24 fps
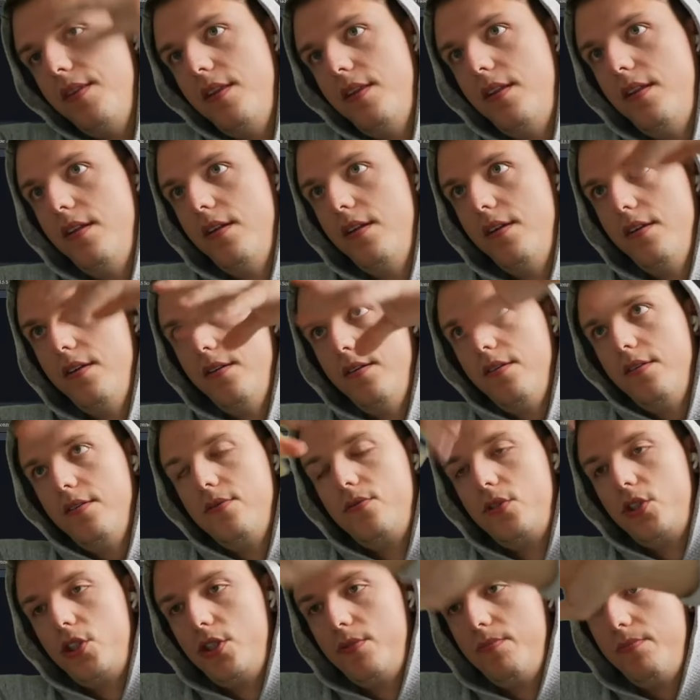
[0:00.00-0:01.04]
the
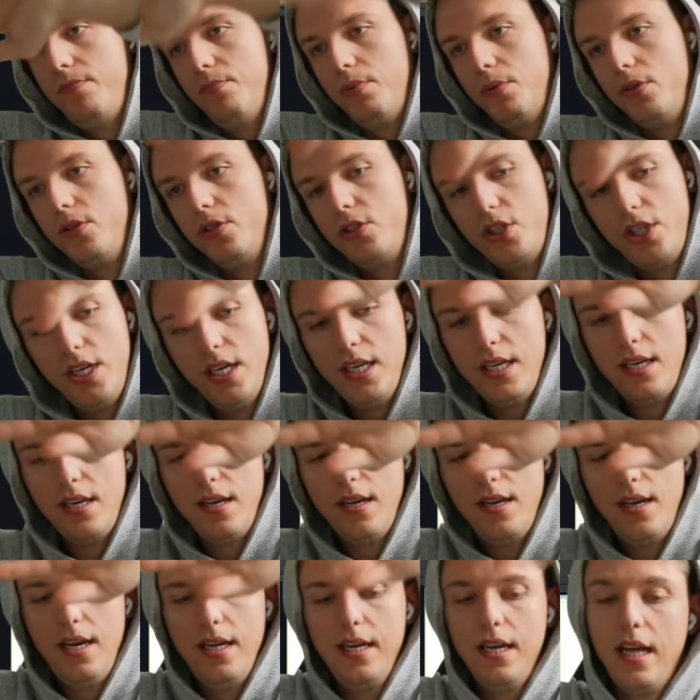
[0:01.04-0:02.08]
bullshit.
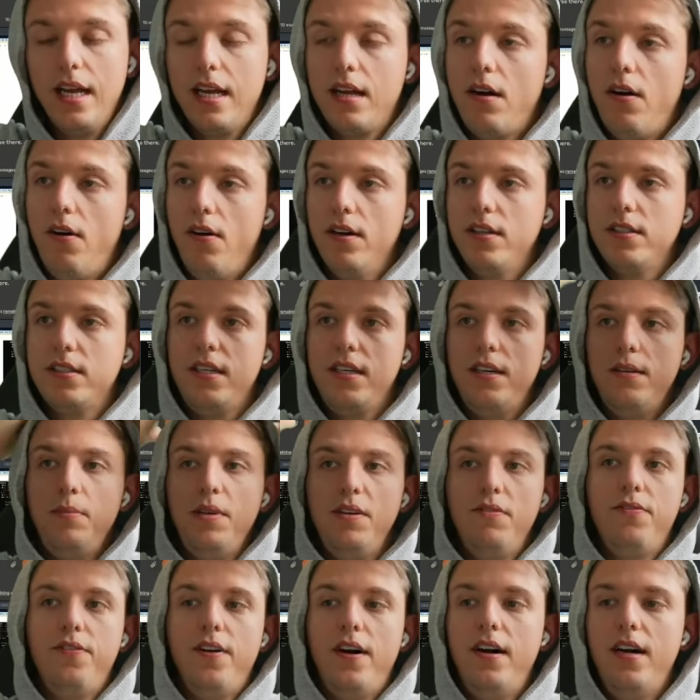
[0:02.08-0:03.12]
And like honestly, it'd be
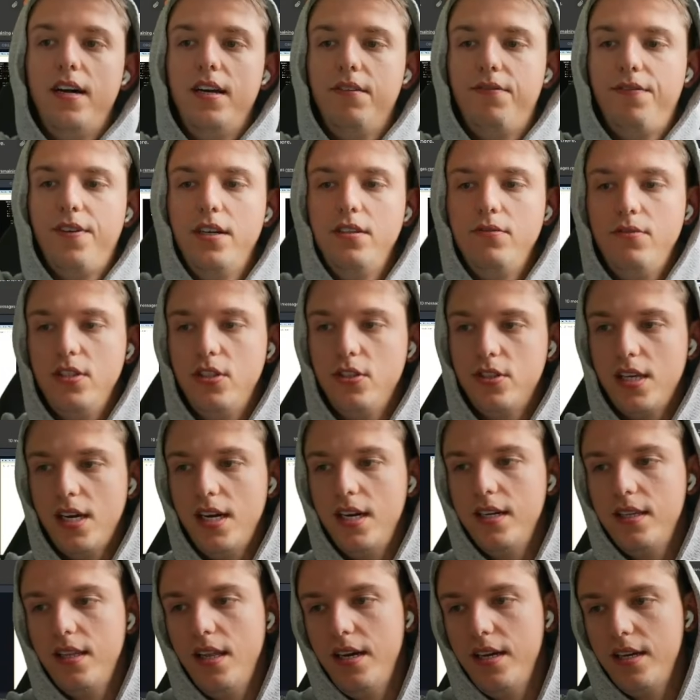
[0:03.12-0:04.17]
fine if we just
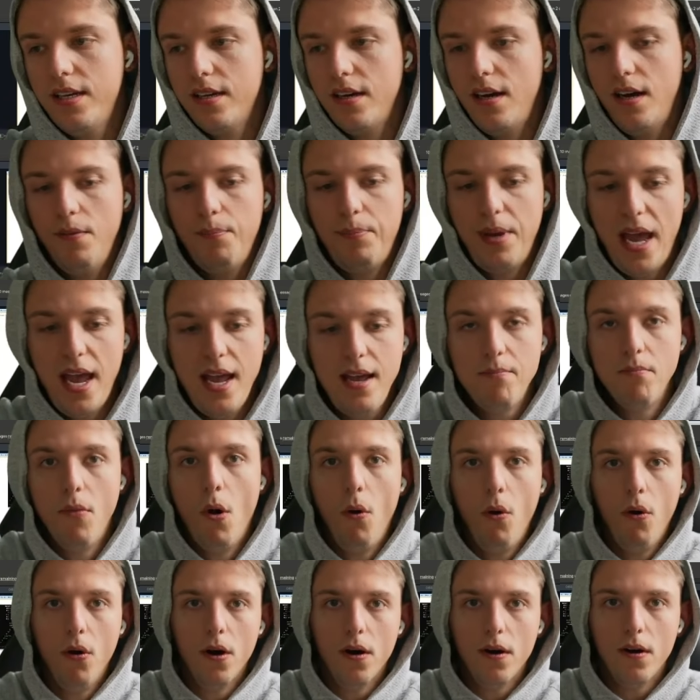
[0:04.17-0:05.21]
had like, I'll pay
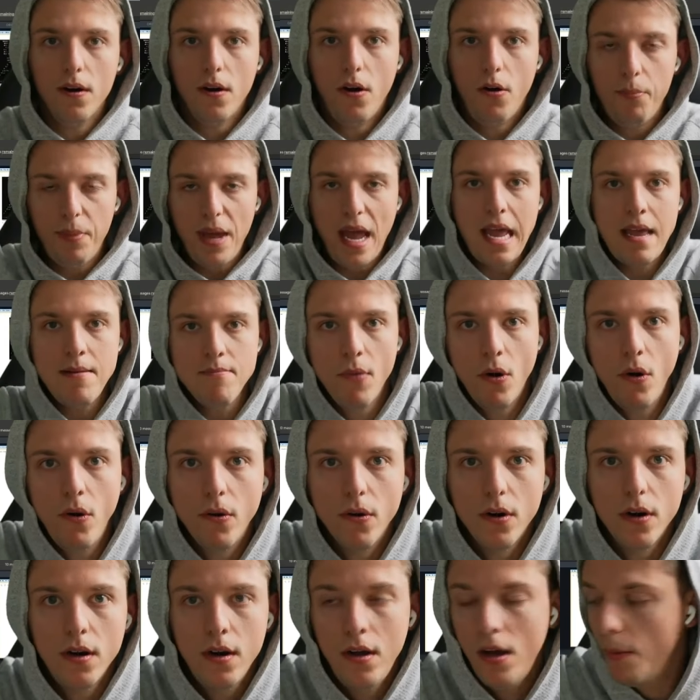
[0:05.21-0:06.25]
more. I'll pay
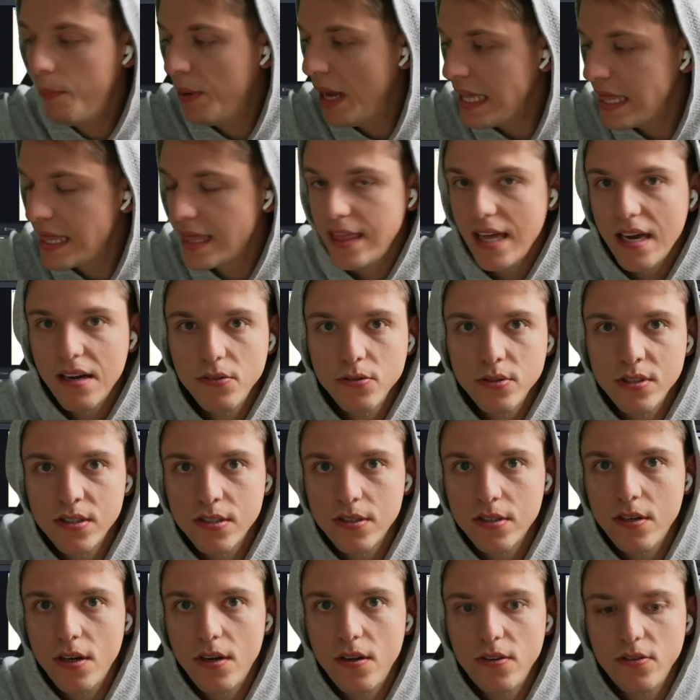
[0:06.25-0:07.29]
thousands
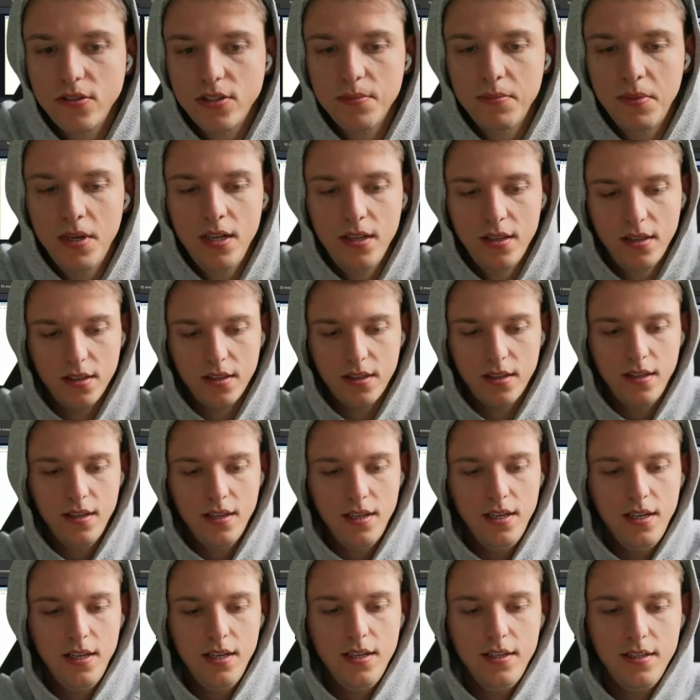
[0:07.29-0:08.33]
of dollars a month
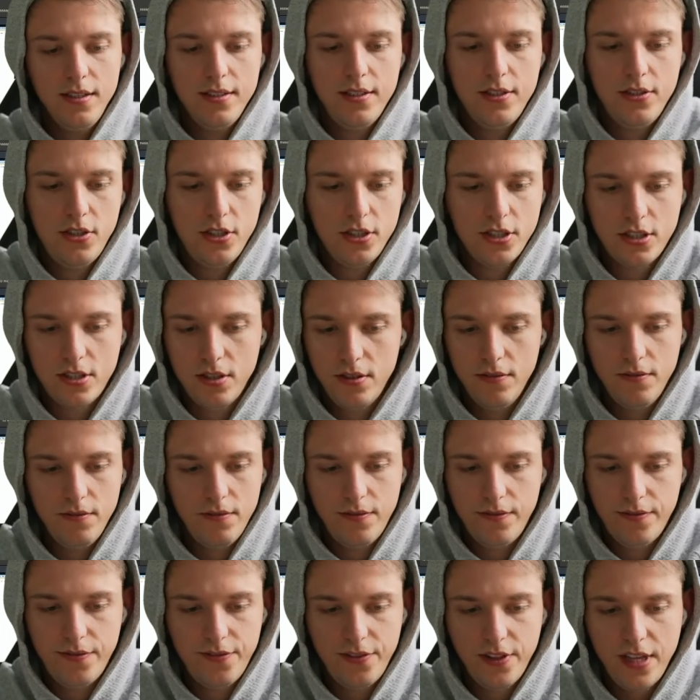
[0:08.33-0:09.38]
to just
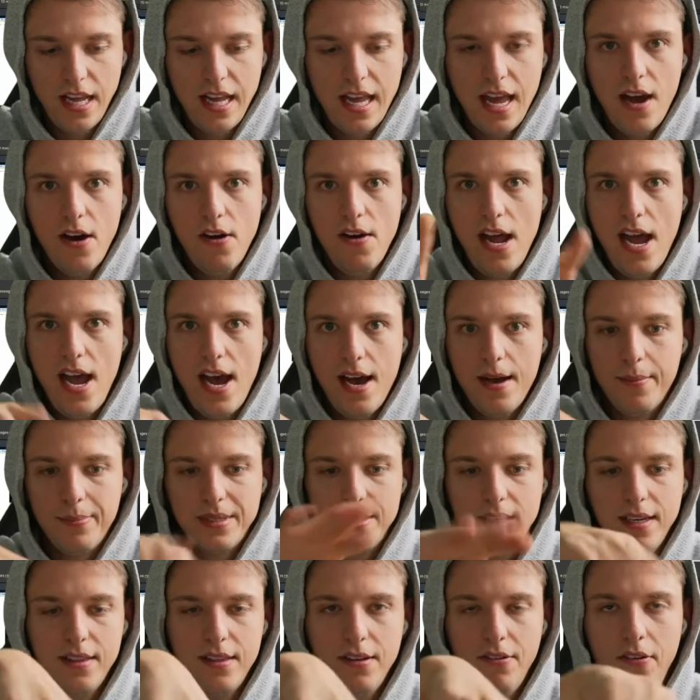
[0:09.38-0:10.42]
flick out apps
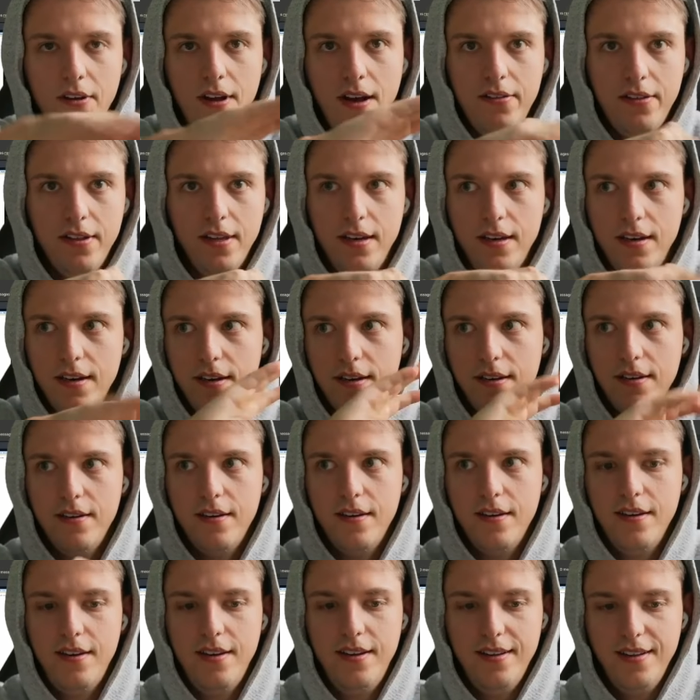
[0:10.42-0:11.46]
like they're nothing.
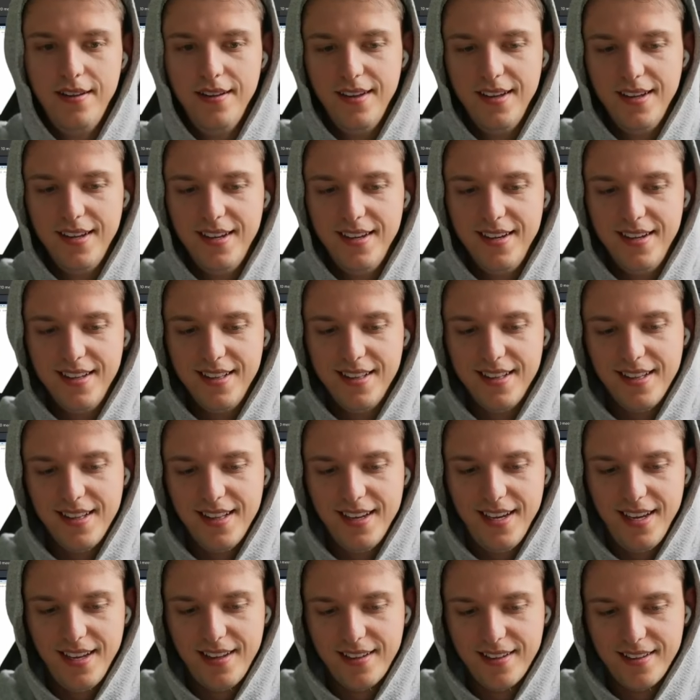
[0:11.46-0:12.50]

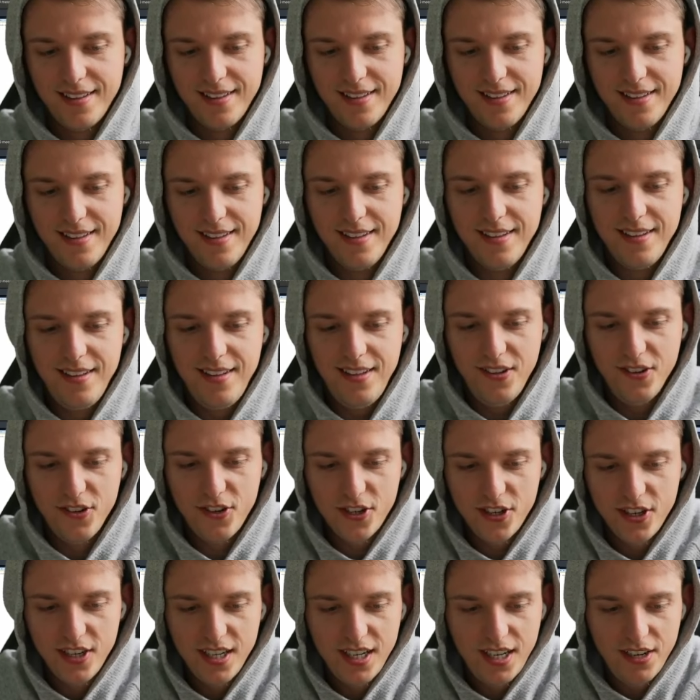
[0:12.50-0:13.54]
Like you
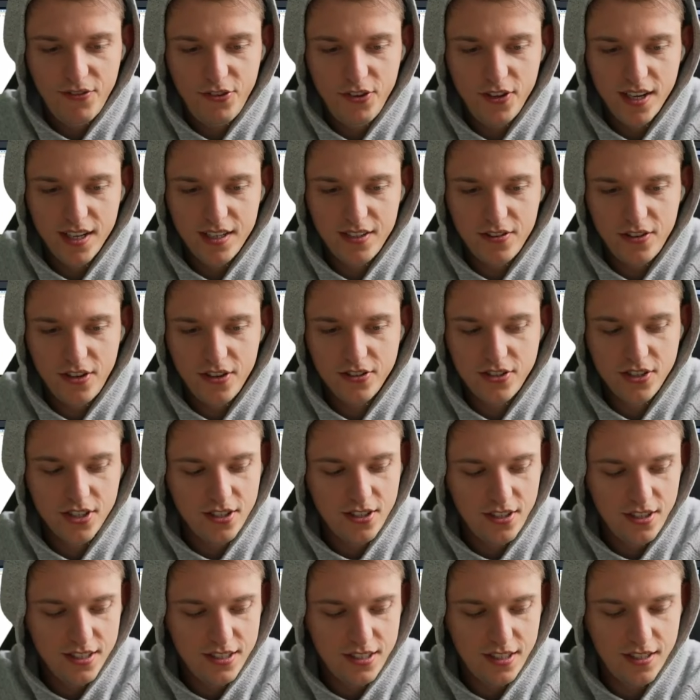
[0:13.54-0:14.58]
could if you had a larger
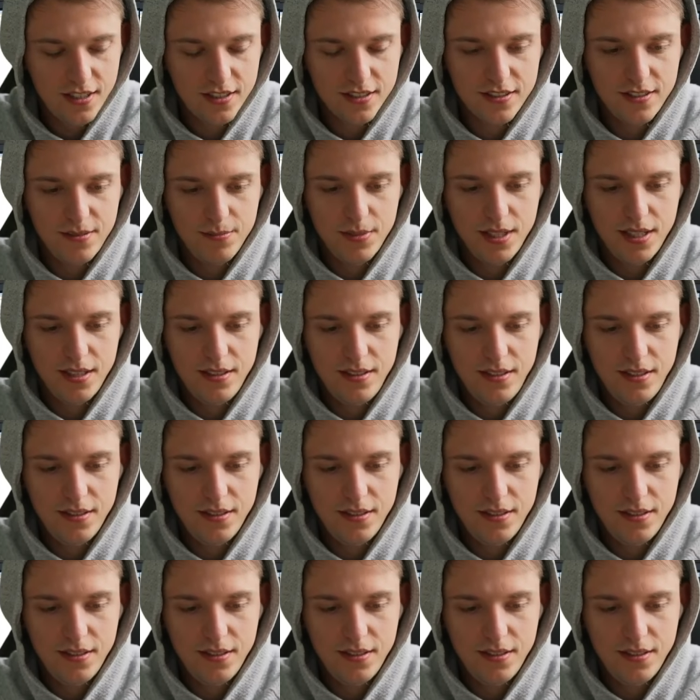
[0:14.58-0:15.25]
context. I'm telling